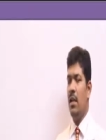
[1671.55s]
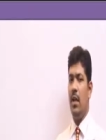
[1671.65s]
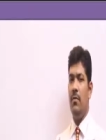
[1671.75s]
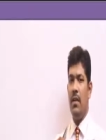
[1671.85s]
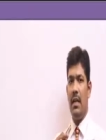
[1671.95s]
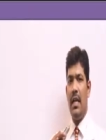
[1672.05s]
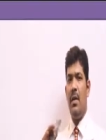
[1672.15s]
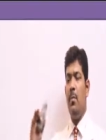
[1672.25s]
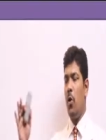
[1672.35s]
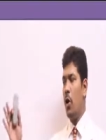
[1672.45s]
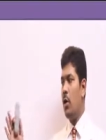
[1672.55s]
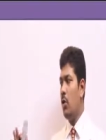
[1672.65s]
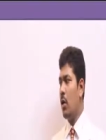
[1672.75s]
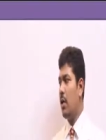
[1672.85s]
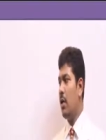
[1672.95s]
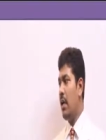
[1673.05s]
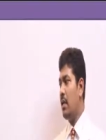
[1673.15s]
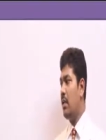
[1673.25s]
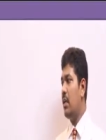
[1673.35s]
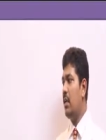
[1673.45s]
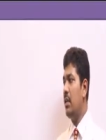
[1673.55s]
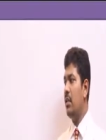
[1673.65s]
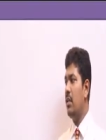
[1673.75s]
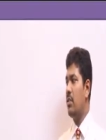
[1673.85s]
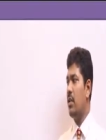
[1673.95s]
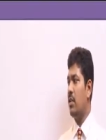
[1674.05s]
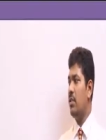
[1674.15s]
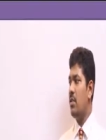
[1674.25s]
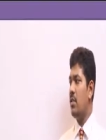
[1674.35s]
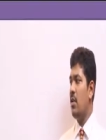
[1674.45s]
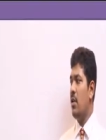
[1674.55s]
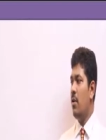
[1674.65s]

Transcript: Now if we take a broad look at uh, the structures,